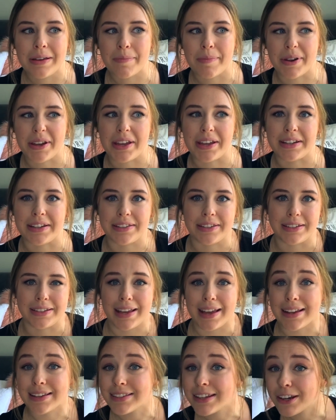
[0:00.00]
but it doesn't
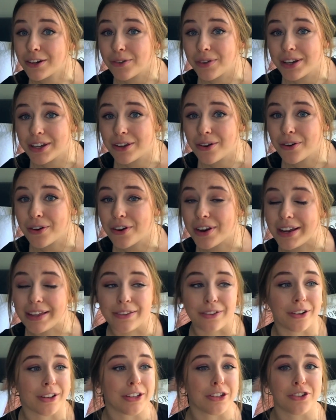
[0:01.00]
taste like Greek yogurt.
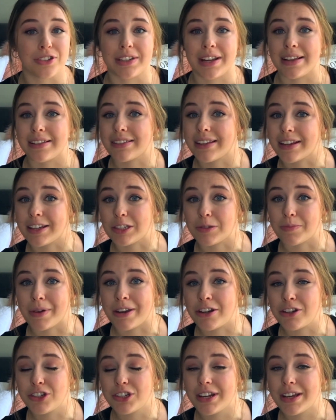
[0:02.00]
It literally just tastes like a
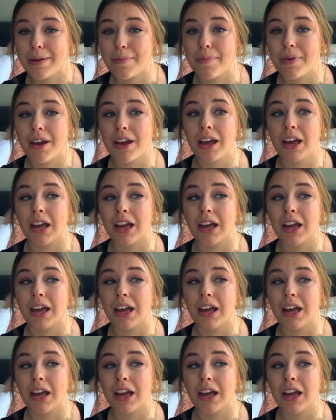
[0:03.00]
spinach dip.